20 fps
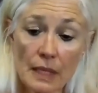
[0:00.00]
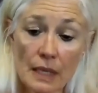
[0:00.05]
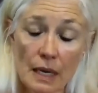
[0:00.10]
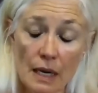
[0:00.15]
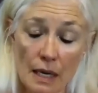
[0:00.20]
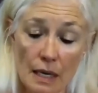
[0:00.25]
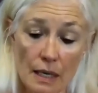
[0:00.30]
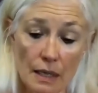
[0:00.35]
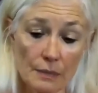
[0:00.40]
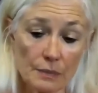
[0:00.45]

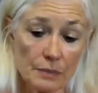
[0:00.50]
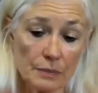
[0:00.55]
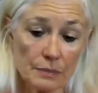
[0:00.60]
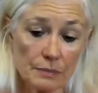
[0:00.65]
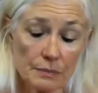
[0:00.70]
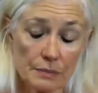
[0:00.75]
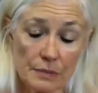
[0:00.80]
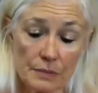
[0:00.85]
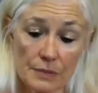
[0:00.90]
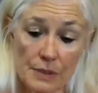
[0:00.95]

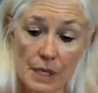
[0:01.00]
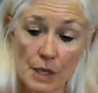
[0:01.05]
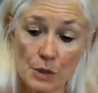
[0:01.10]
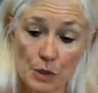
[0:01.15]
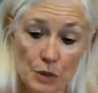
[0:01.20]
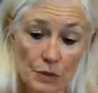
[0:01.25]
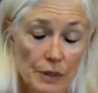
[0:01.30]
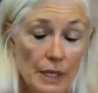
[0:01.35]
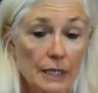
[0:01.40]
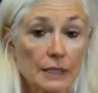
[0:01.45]

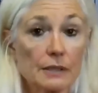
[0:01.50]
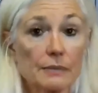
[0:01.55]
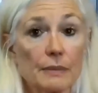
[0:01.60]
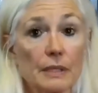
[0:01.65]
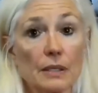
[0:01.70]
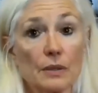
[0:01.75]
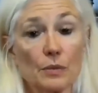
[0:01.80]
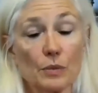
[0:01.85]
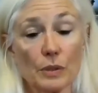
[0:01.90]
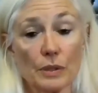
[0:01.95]

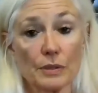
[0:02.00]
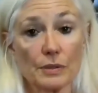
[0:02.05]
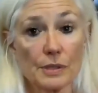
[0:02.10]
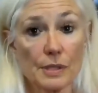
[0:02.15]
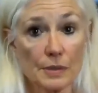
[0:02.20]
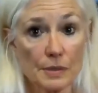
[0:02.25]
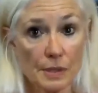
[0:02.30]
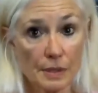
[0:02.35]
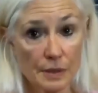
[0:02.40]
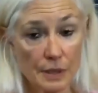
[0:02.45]
Hysterectomy with
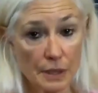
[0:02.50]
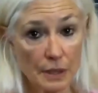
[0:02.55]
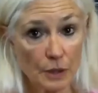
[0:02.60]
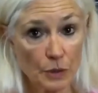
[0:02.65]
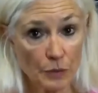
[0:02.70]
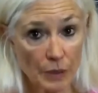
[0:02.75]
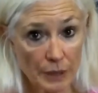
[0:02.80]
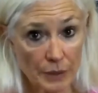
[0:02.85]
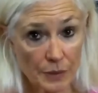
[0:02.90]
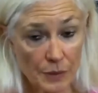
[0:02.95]
cystocele
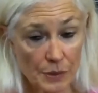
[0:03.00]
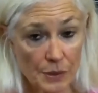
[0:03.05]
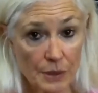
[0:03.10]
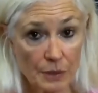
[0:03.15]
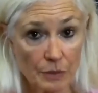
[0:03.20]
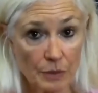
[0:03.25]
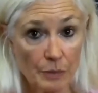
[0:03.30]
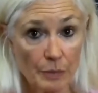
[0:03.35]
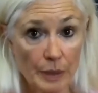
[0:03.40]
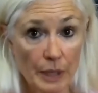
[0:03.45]
and
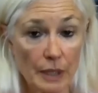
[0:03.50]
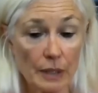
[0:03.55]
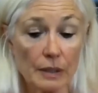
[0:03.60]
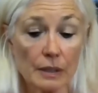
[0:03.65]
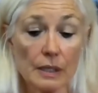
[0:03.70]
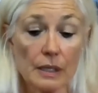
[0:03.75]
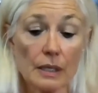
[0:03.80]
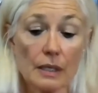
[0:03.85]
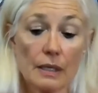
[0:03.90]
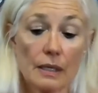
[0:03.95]
rectocele repair
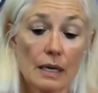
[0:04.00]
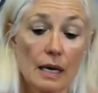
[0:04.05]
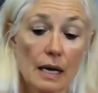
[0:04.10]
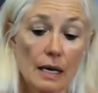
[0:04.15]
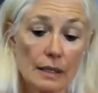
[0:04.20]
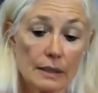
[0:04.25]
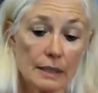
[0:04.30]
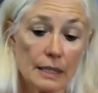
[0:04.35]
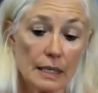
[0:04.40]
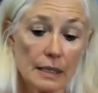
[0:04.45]

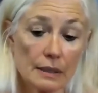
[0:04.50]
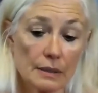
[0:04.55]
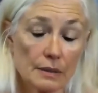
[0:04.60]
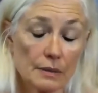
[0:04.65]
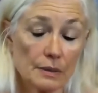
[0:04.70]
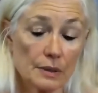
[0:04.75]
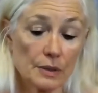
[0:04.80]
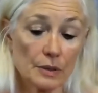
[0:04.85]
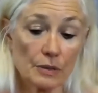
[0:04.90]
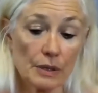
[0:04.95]

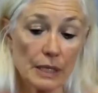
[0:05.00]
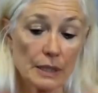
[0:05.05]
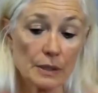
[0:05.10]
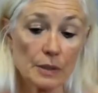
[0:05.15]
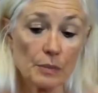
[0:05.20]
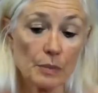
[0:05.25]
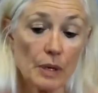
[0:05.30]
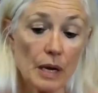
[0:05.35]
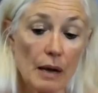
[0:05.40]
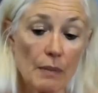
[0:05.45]
can correct
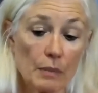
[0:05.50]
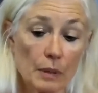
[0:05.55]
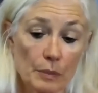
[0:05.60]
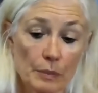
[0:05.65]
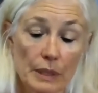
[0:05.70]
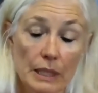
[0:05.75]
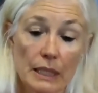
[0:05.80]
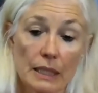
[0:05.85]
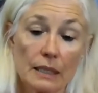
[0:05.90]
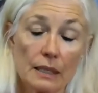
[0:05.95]
the
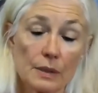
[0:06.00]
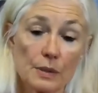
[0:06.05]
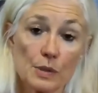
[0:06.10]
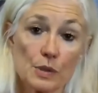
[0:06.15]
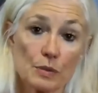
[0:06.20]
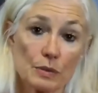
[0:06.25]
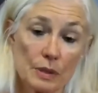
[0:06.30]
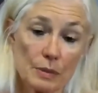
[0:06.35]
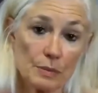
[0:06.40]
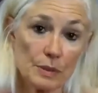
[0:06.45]
problem. And in an
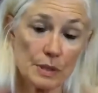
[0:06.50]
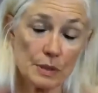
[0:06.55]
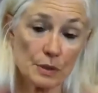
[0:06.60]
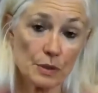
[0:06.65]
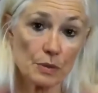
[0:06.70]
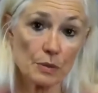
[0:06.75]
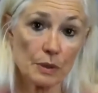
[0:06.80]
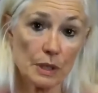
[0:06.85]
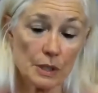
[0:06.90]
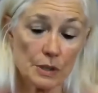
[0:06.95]
extreme
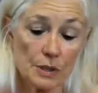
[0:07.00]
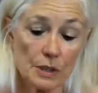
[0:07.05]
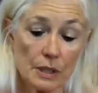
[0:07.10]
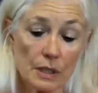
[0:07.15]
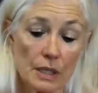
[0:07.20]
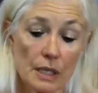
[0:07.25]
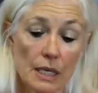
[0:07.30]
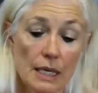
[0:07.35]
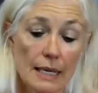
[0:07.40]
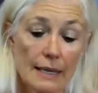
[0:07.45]

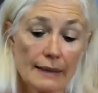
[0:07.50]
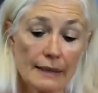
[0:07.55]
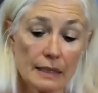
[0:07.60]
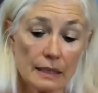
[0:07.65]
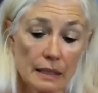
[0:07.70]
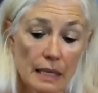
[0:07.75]
situation, the